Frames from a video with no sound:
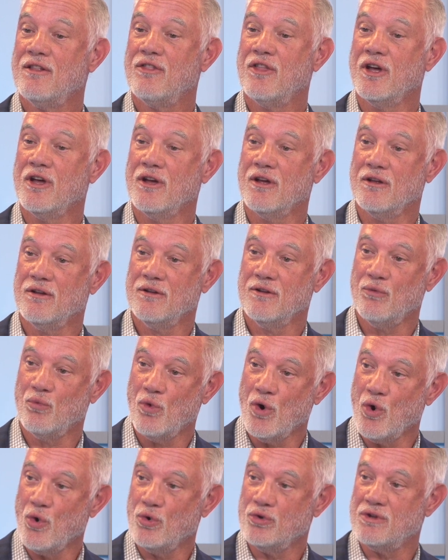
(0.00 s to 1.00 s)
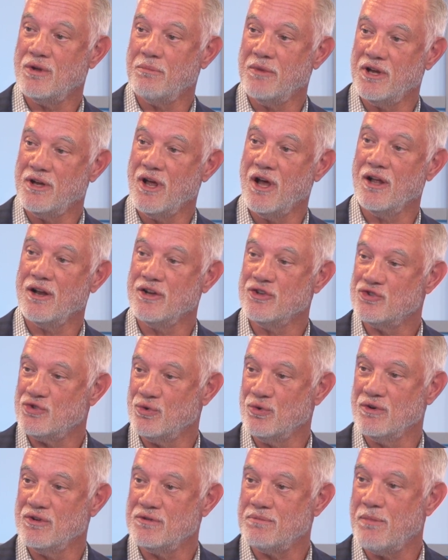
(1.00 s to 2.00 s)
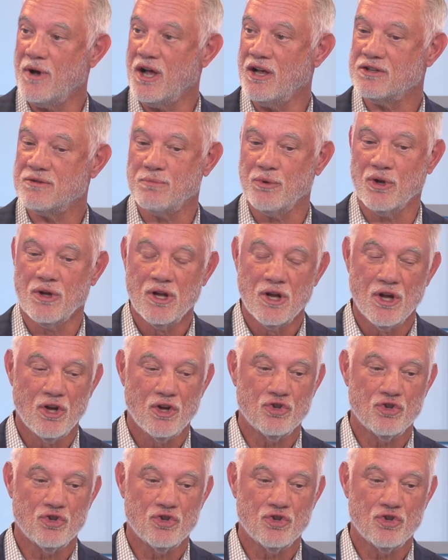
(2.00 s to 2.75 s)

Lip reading: the road to be done as soon as possible.